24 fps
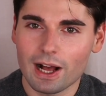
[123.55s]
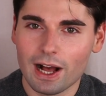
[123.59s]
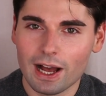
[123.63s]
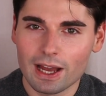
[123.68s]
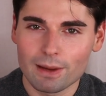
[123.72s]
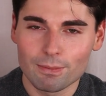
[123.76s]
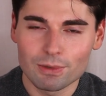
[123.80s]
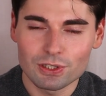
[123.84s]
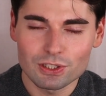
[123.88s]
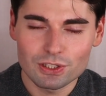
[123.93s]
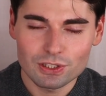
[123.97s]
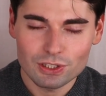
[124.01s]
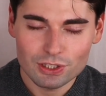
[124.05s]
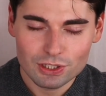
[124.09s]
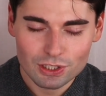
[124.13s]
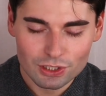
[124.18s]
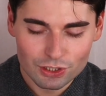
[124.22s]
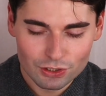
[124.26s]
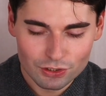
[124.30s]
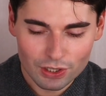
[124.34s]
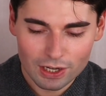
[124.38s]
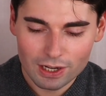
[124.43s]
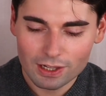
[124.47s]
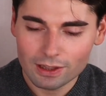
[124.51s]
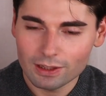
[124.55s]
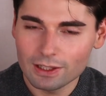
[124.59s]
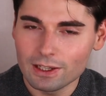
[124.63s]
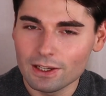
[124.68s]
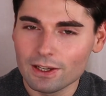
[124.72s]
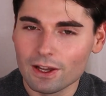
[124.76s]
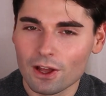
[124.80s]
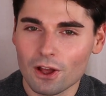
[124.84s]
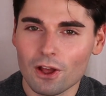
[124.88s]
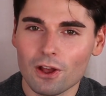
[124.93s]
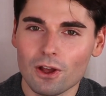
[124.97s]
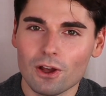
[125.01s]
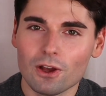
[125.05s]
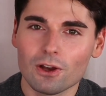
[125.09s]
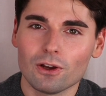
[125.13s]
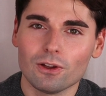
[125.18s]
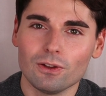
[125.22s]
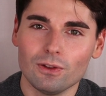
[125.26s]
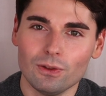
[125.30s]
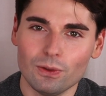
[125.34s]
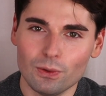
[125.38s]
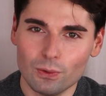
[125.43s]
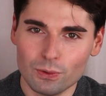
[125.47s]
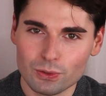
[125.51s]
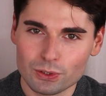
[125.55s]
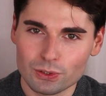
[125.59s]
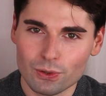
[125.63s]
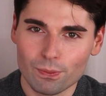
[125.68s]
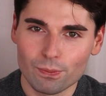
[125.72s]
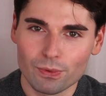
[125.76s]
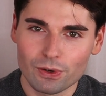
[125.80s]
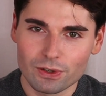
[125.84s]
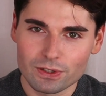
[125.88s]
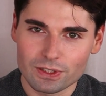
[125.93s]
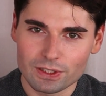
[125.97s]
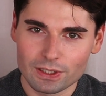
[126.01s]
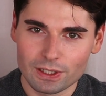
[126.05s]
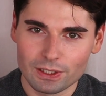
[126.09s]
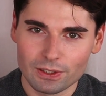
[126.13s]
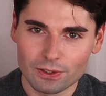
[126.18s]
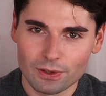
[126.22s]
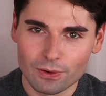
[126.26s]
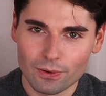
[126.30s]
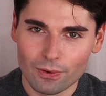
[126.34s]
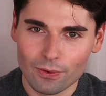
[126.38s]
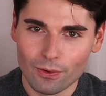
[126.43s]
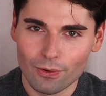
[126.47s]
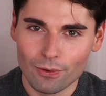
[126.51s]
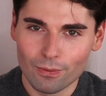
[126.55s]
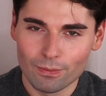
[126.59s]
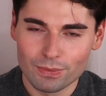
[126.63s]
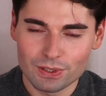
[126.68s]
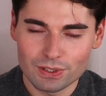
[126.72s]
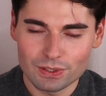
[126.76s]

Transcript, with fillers: I'm a strictly no shoe person in the home,